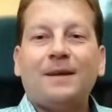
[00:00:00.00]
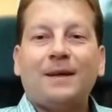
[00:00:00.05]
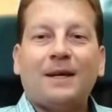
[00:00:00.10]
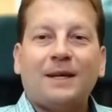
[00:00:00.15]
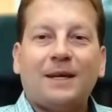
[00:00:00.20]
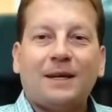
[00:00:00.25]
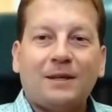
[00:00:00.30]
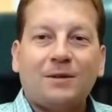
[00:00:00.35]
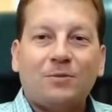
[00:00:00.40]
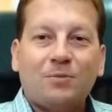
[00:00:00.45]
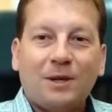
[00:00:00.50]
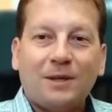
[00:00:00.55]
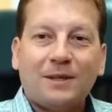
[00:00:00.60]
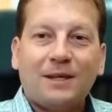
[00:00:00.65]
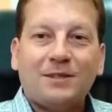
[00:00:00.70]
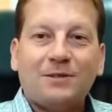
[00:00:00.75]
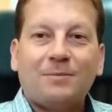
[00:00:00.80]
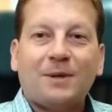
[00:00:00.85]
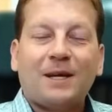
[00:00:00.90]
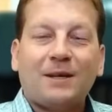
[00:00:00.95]
And when
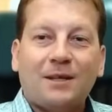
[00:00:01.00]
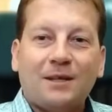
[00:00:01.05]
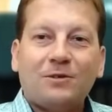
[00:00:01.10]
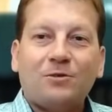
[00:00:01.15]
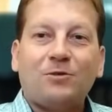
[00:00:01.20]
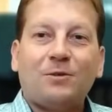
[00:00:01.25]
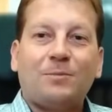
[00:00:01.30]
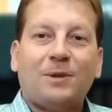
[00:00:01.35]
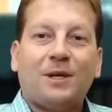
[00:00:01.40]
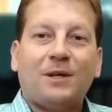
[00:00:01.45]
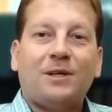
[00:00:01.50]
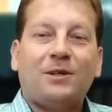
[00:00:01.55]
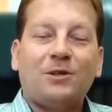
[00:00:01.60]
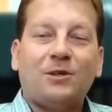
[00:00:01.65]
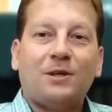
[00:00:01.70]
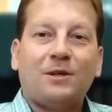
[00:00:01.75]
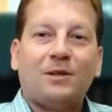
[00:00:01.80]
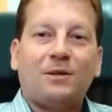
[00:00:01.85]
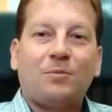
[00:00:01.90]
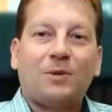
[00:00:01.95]
these magnets repel each
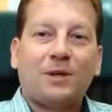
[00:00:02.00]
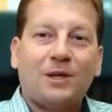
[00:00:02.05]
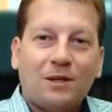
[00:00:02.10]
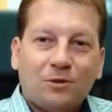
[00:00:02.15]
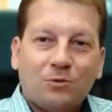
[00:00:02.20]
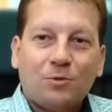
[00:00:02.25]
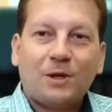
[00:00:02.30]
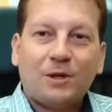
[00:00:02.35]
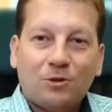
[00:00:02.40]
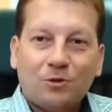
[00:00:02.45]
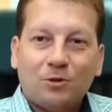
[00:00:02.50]
other, we can quite